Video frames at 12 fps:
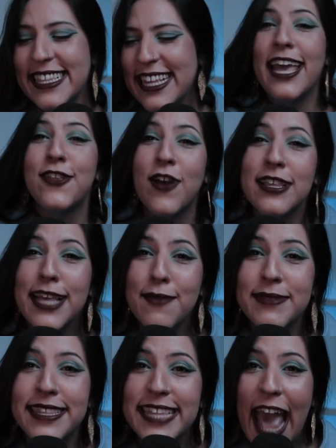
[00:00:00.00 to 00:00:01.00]
It was
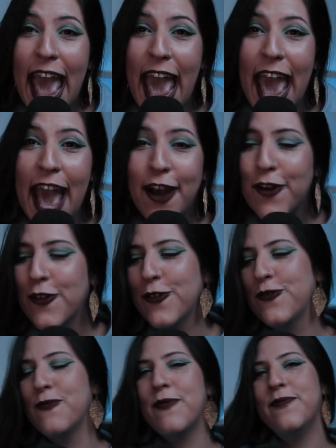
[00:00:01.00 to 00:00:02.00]

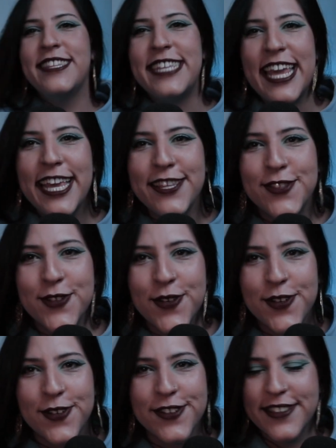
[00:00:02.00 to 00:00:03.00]
himself!
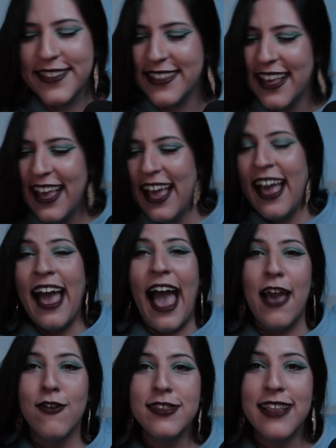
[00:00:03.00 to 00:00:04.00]
Jesus!
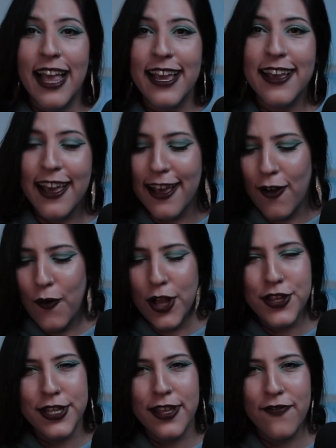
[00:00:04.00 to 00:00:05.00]
I was like
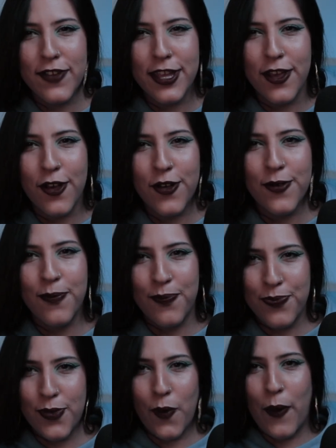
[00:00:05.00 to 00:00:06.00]
watching the video,
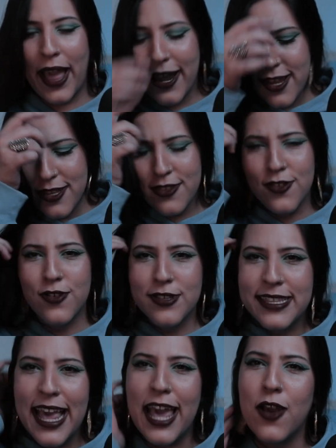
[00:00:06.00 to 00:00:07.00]
waiting to
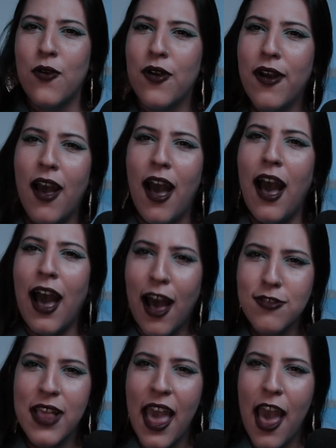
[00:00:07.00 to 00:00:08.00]
say,
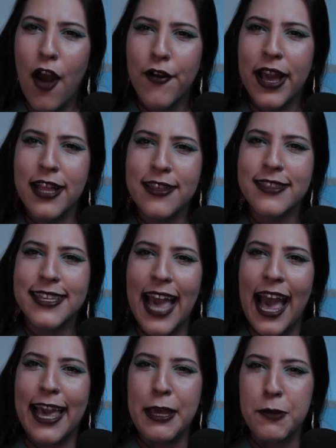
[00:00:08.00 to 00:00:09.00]
how the hell can this
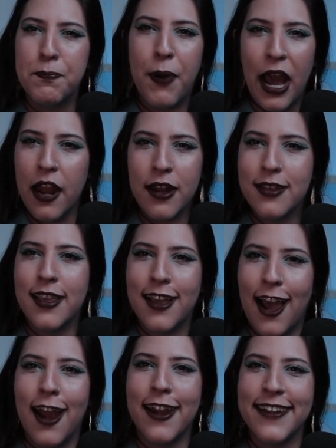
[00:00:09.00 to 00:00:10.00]
guy park the
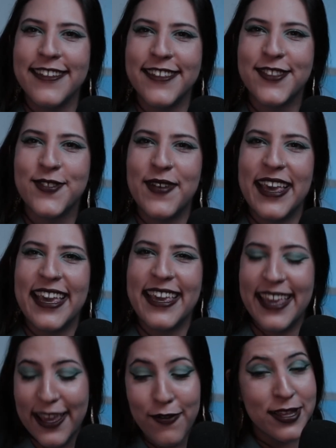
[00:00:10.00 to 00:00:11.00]
car in this
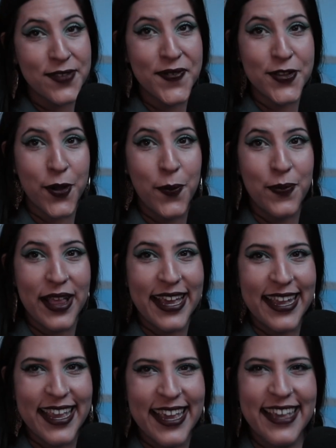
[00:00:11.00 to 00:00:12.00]
way? He was even
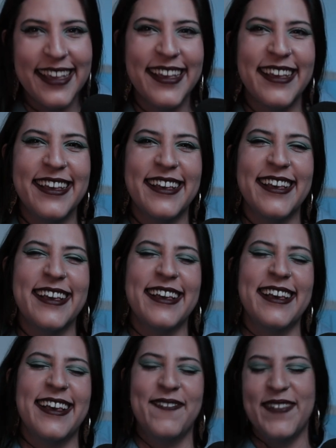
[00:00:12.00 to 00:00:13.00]
complaining.
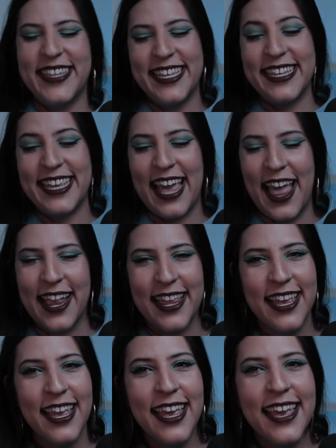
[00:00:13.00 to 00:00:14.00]
But in the end,
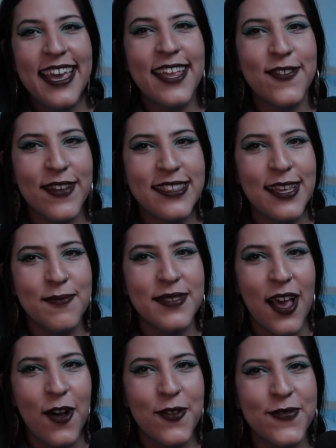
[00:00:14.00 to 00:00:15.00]
it was
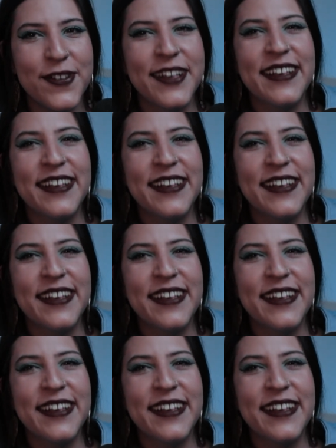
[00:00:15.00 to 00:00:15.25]
himself.